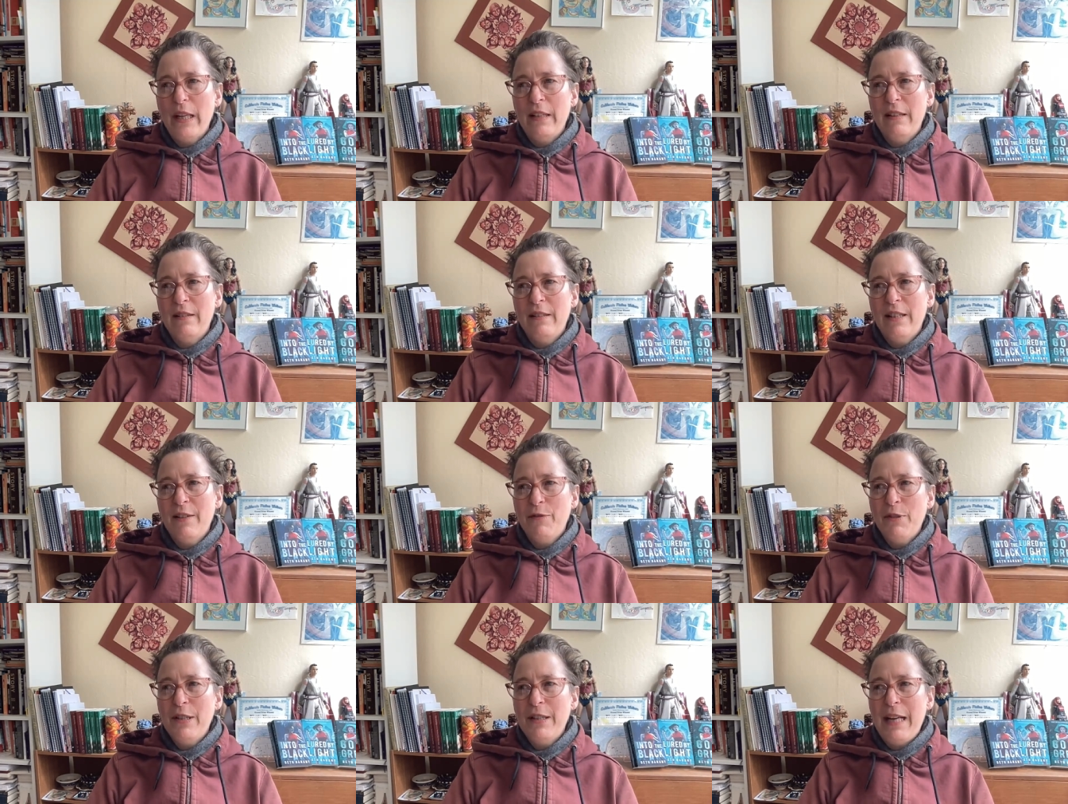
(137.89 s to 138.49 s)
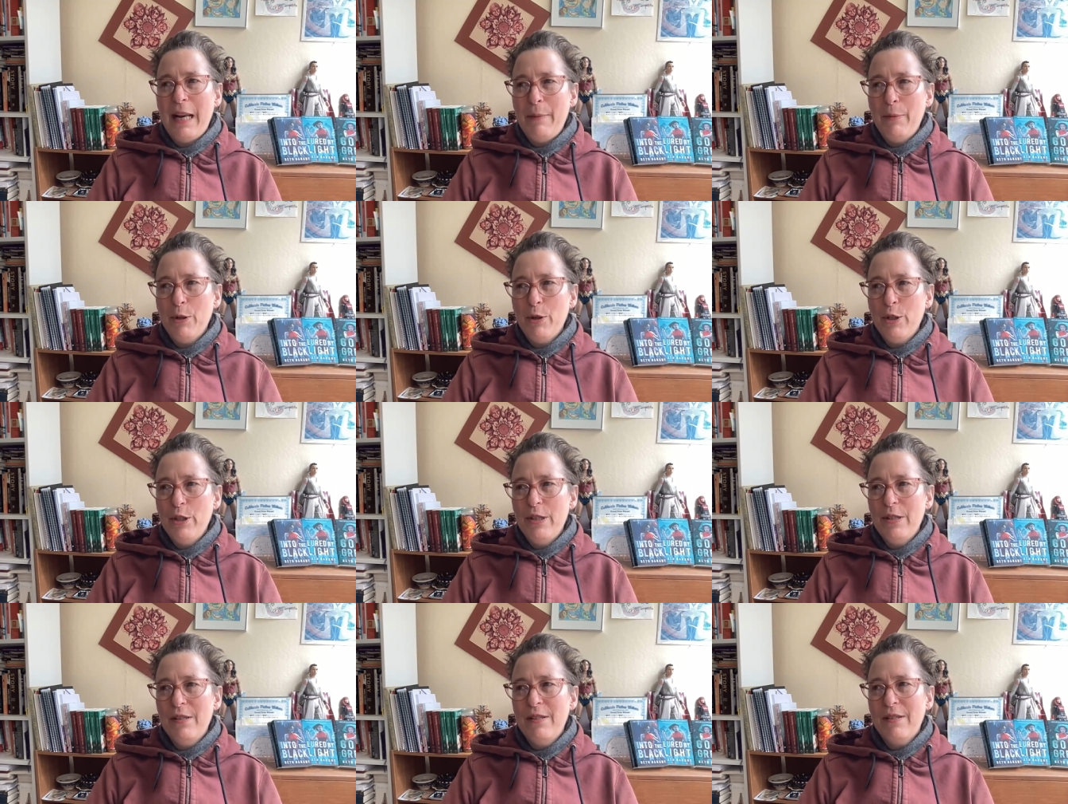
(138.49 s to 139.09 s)
And different
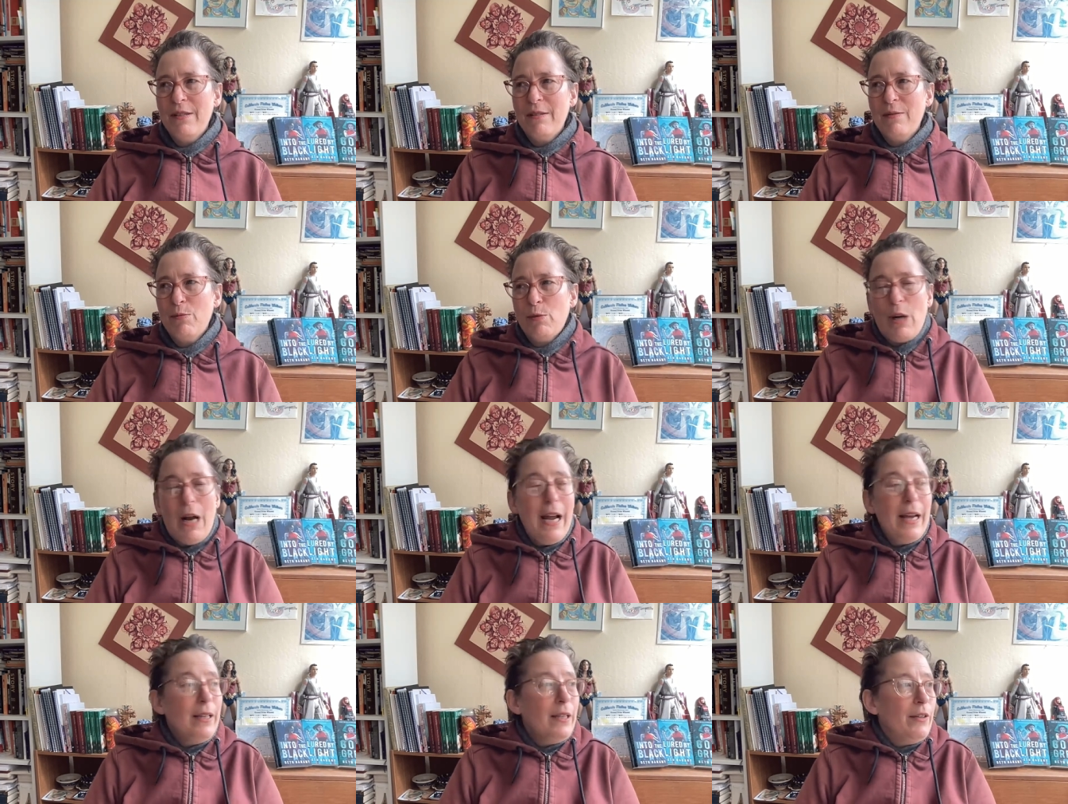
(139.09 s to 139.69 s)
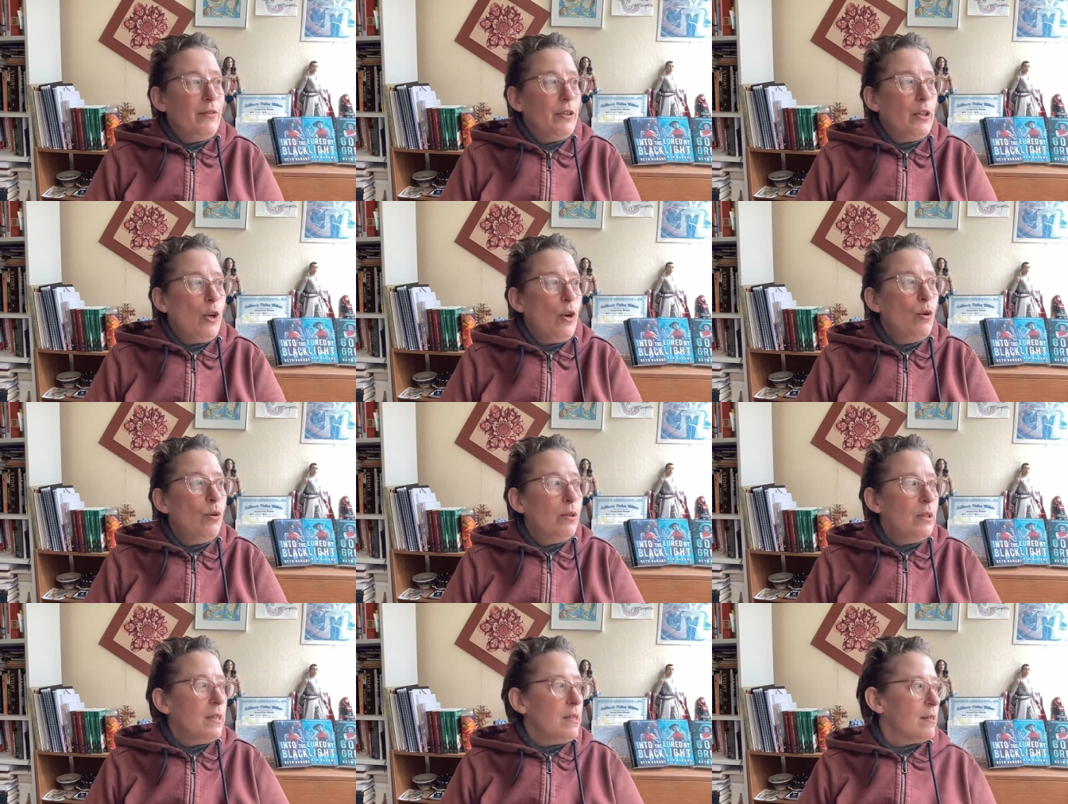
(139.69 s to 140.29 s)
neighborhoods where I live in
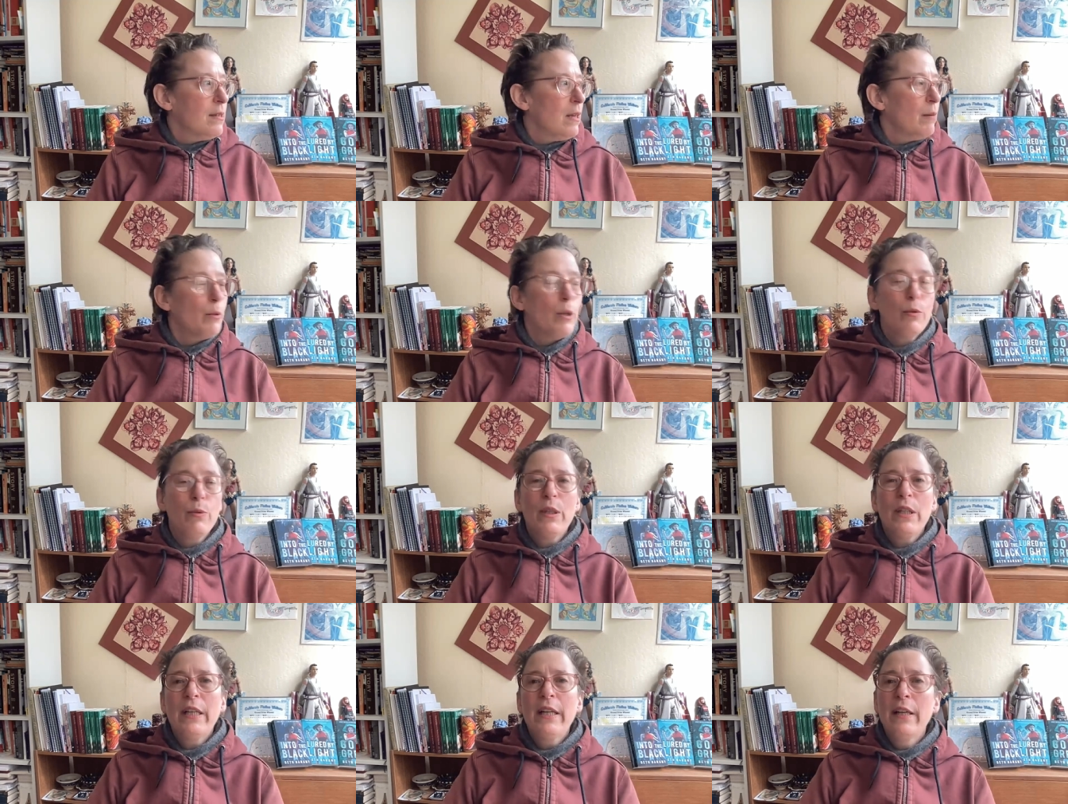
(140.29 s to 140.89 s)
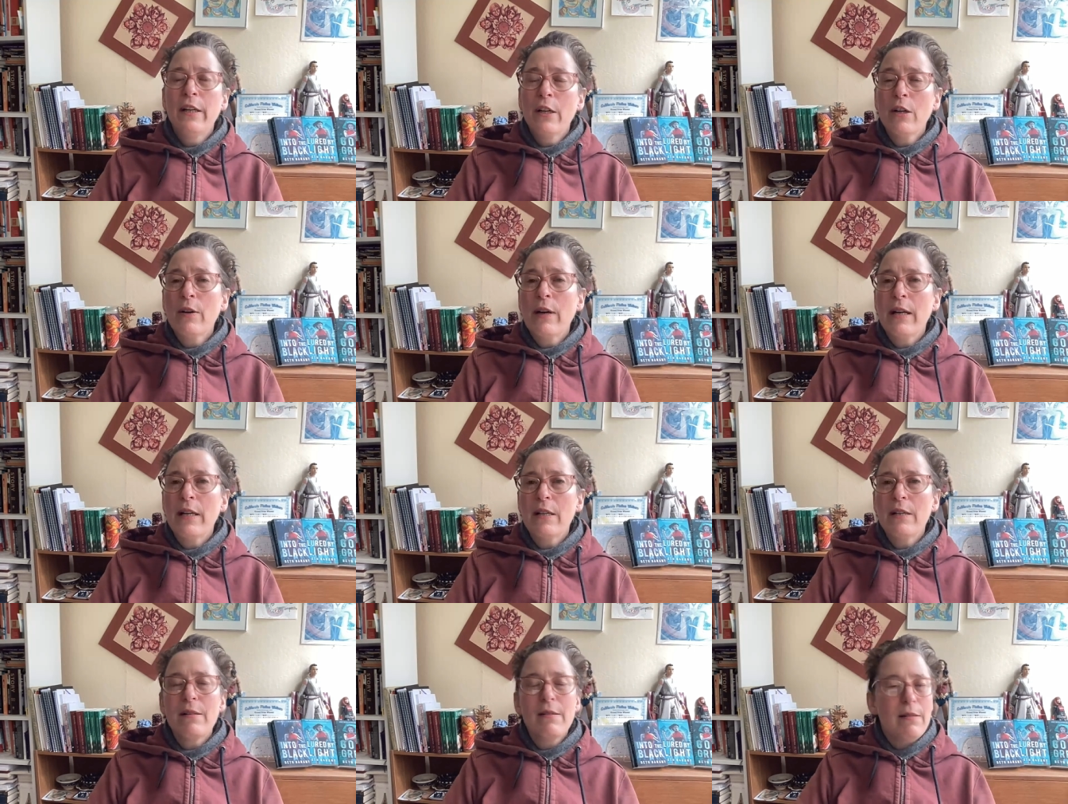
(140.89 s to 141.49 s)
Oakland, some are really
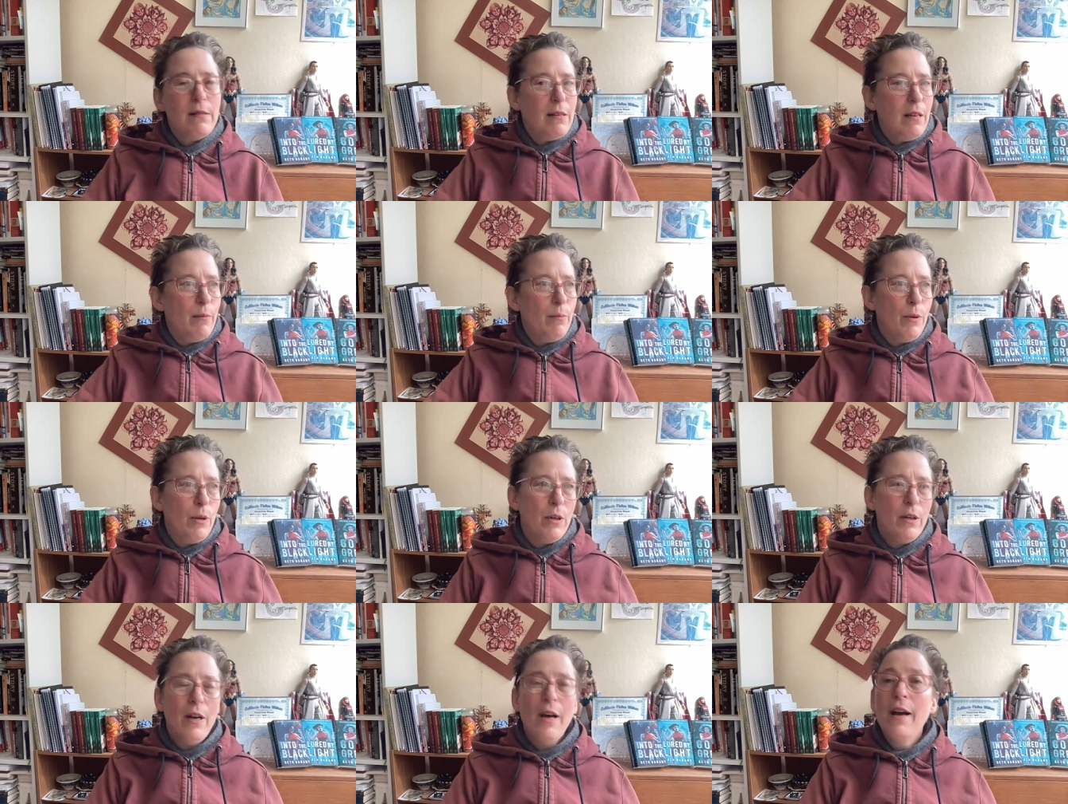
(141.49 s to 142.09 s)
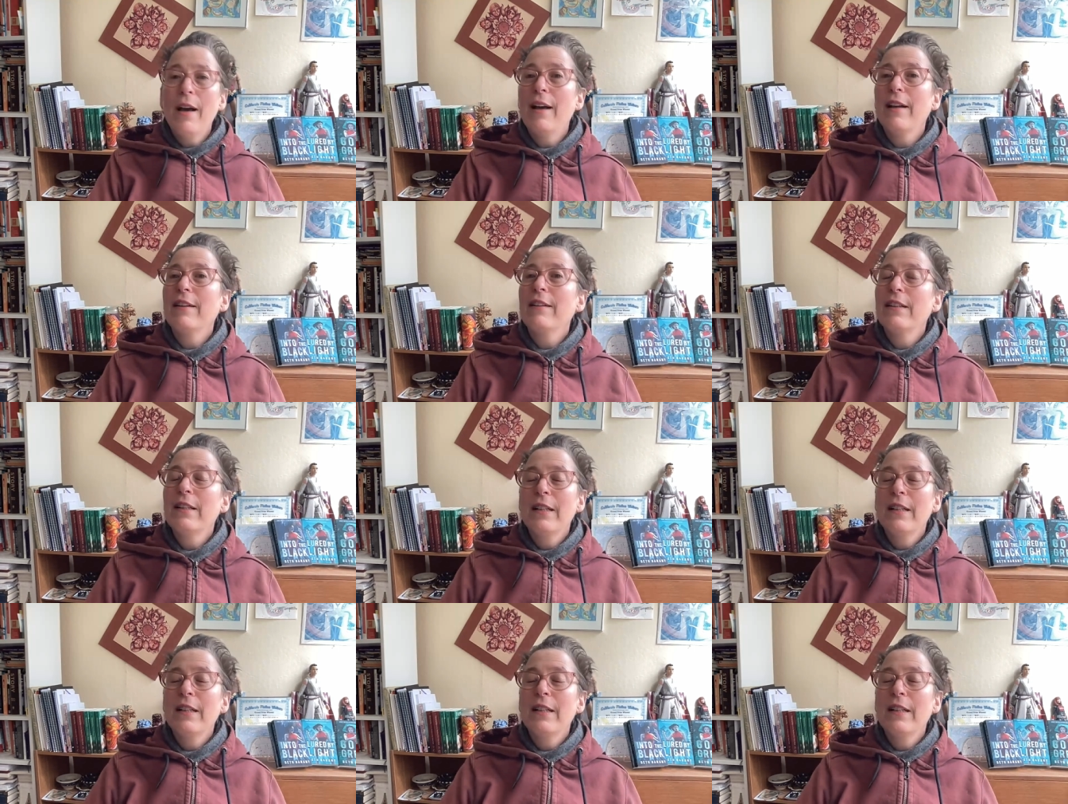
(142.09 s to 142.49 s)
integrated, some are not.